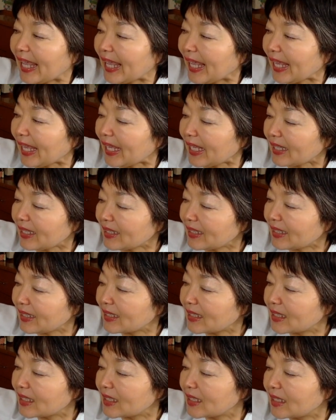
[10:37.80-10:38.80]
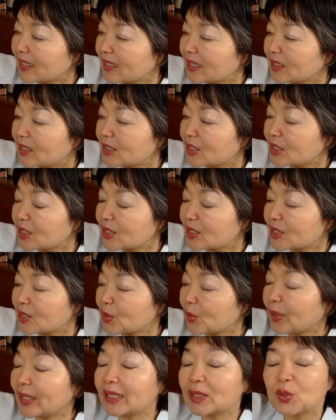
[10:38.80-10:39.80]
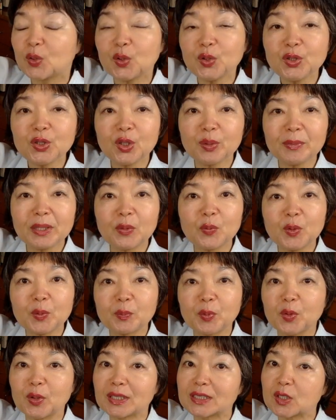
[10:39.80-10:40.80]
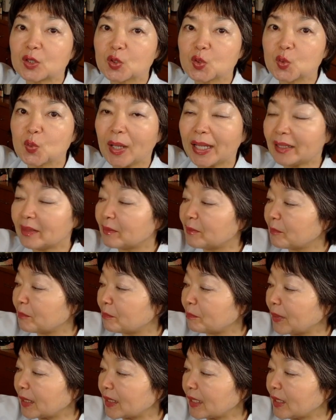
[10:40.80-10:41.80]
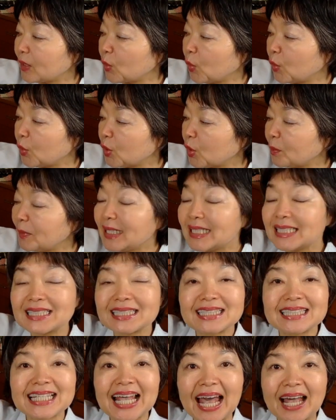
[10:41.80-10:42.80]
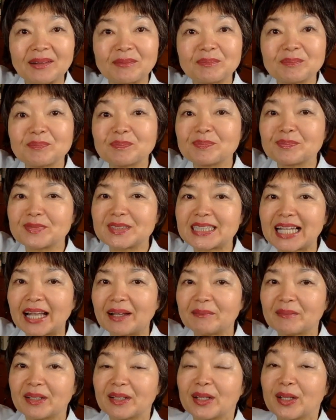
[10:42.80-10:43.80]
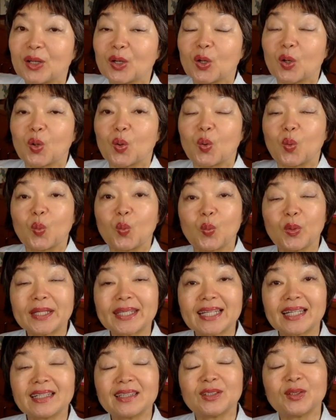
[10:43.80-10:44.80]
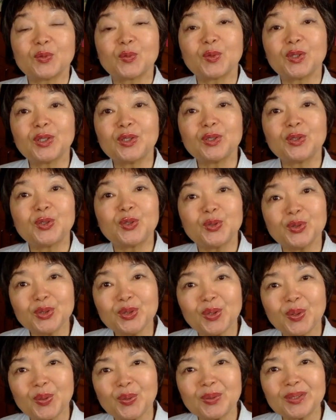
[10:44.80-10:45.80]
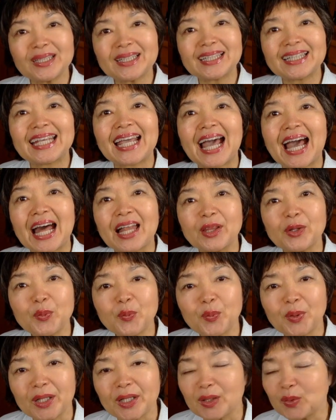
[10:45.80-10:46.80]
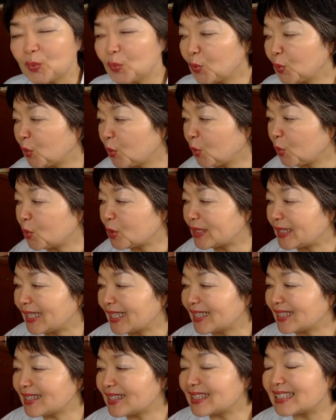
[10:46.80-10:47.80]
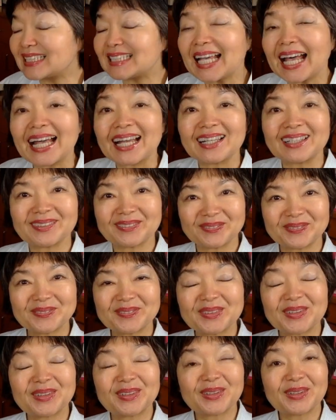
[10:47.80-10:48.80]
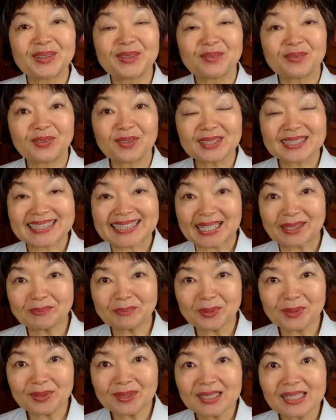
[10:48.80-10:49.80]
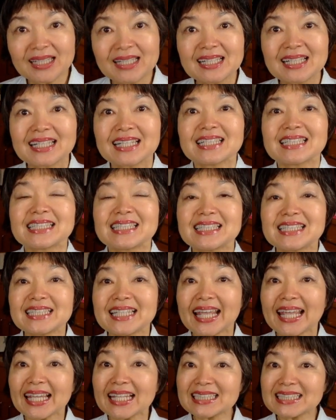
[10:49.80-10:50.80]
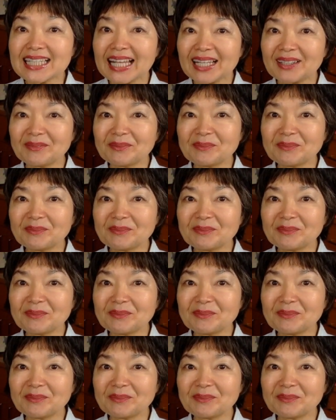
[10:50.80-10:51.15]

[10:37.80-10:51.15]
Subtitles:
And so in kunyomi we pronounce suwa, but in onyomi za, za. You know the other word using za. For example, seiza.